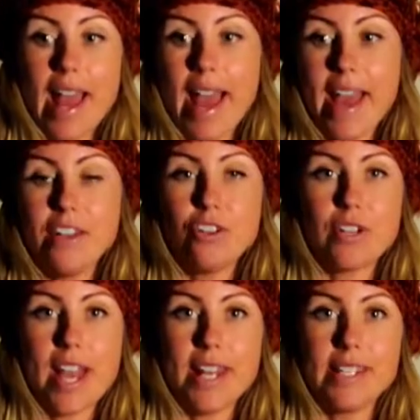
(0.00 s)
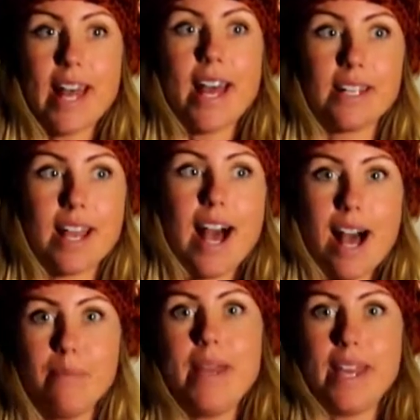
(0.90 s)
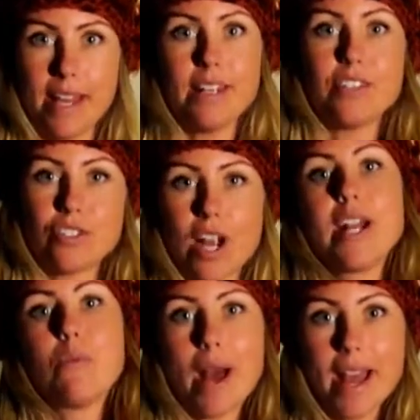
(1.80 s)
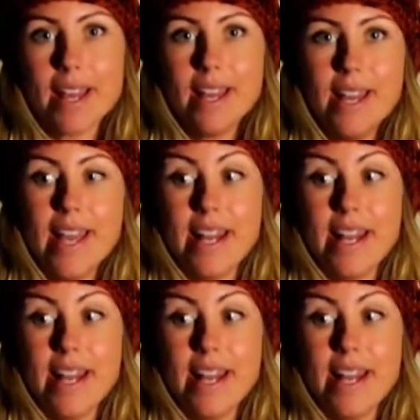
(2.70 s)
and you're getting that carb hit straight away.